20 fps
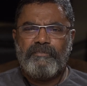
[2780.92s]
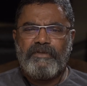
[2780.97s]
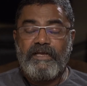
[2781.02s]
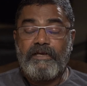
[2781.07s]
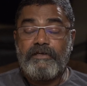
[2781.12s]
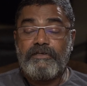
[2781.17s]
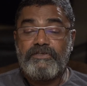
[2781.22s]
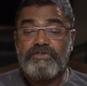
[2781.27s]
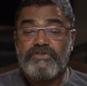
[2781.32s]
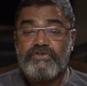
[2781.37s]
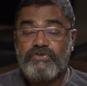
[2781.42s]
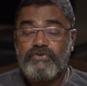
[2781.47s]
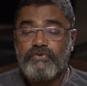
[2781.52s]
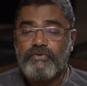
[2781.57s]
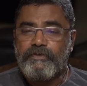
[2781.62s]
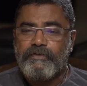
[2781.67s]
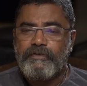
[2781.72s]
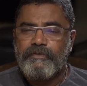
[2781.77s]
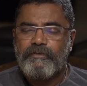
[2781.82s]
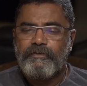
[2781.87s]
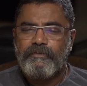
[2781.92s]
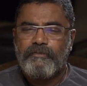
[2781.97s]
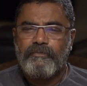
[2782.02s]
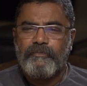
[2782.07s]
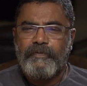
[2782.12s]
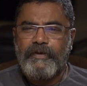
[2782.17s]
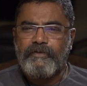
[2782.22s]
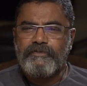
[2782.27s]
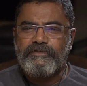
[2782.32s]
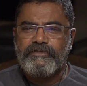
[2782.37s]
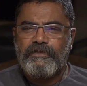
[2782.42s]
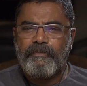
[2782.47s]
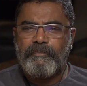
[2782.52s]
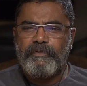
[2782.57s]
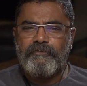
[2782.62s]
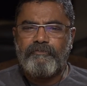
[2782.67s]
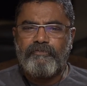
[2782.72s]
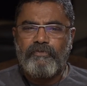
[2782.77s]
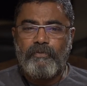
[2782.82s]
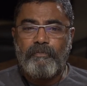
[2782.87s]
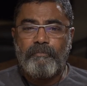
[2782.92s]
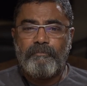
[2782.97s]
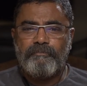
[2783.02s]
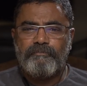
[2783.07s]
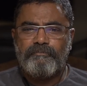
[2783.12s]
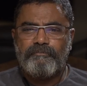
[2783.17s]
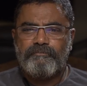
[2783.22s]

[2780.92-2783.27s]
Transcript: They understood where I was coming from.